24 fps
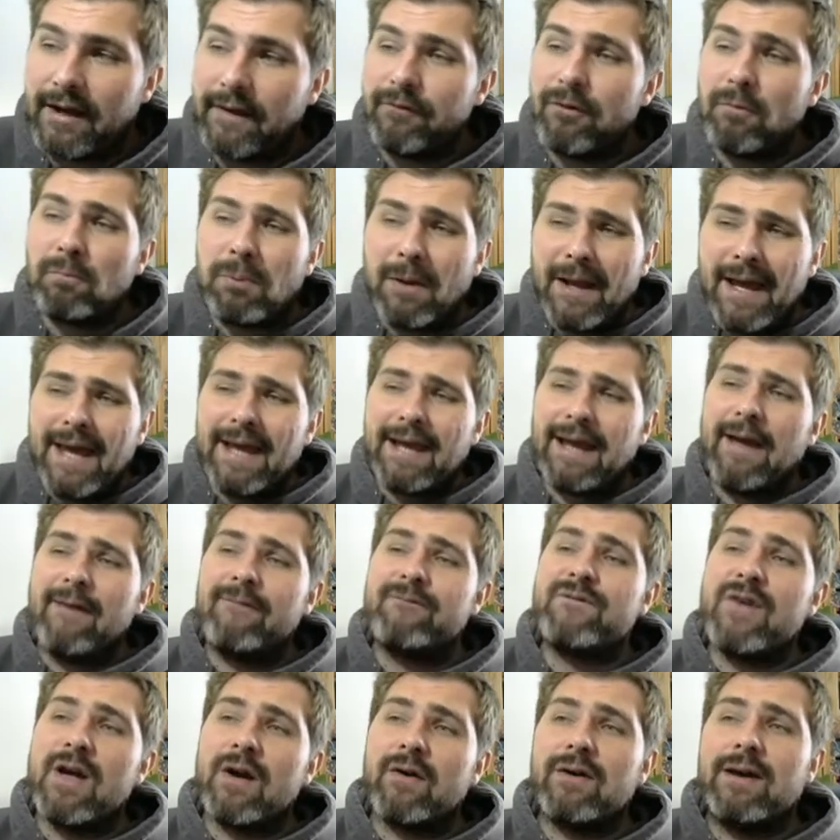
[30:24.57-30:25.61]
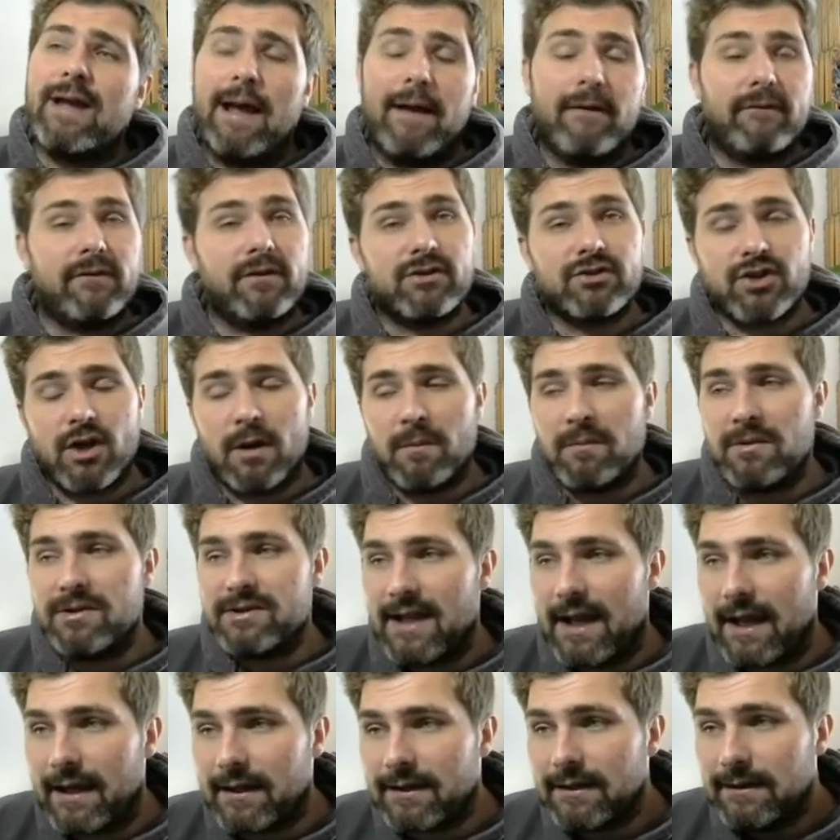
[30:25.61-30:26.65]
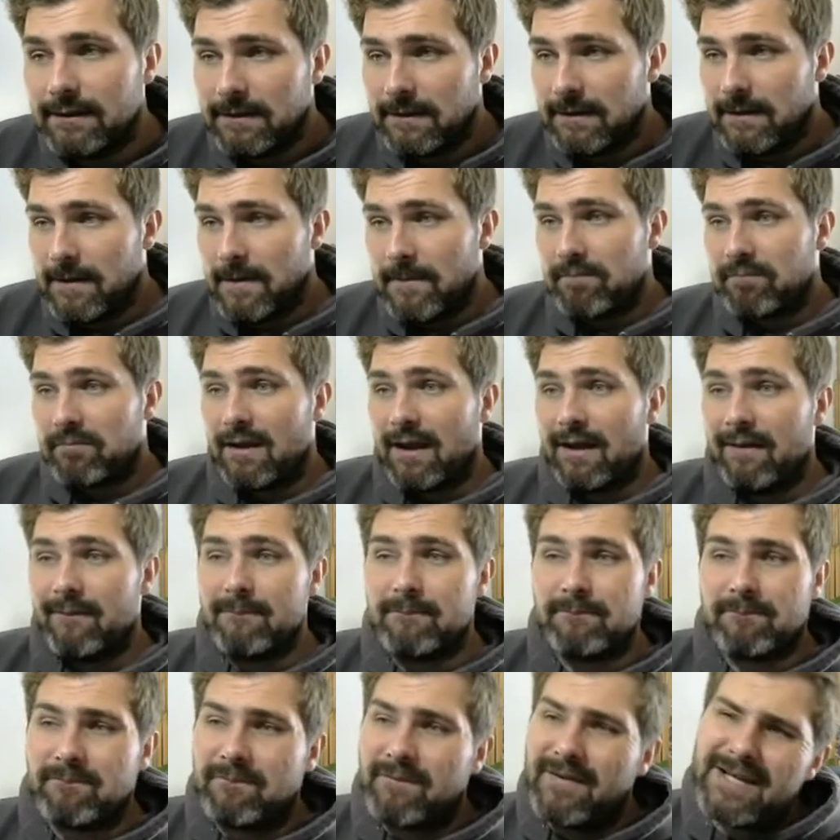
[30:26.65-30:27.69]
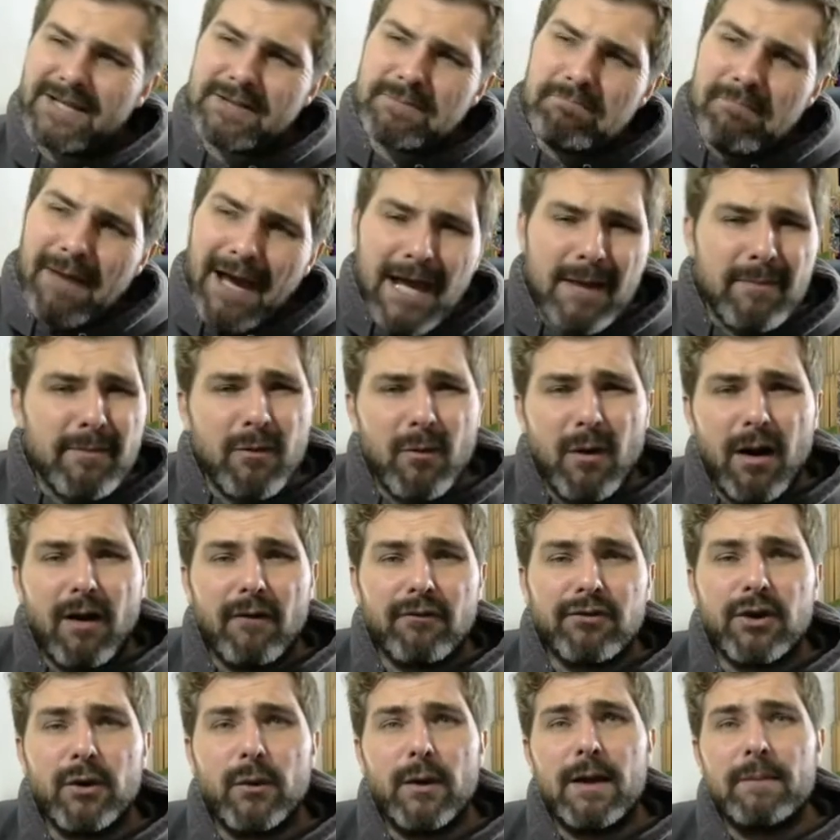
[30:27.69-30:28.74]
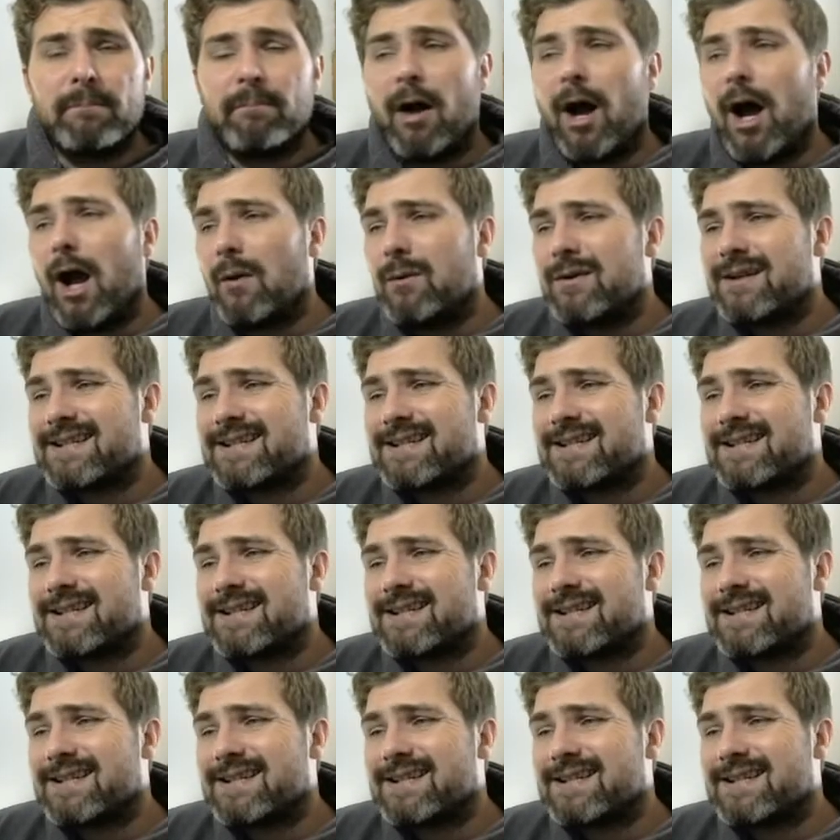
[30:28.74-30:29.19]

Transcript: If you're playing a very heavy enchantment deck, this may be worth doing, but I would